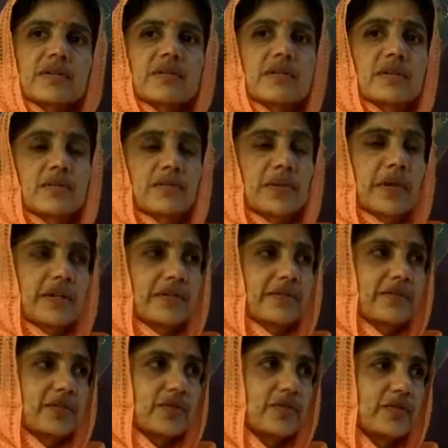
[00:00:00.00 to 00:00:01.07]
on part of
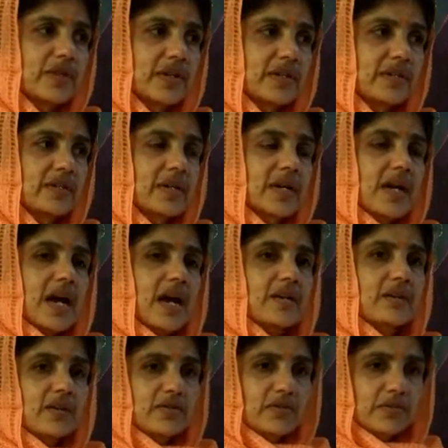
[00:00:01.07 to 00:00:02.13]
the student, and
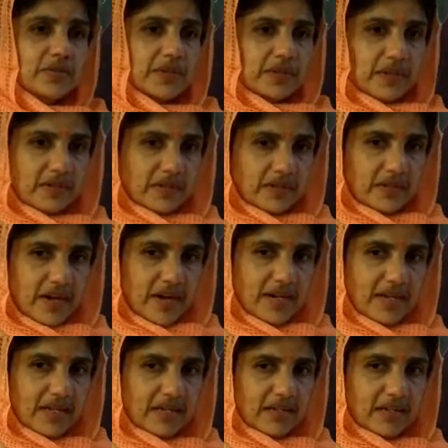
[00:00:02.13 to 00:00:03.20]
also
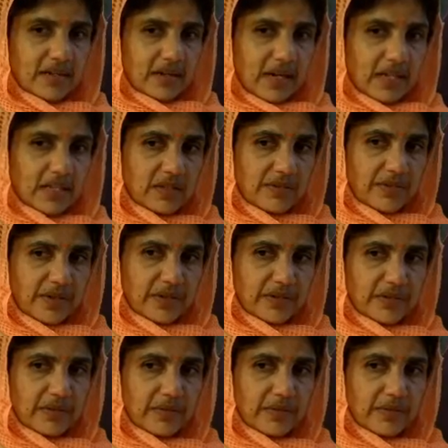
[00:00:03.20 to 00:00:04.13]
misunderstanding the transference,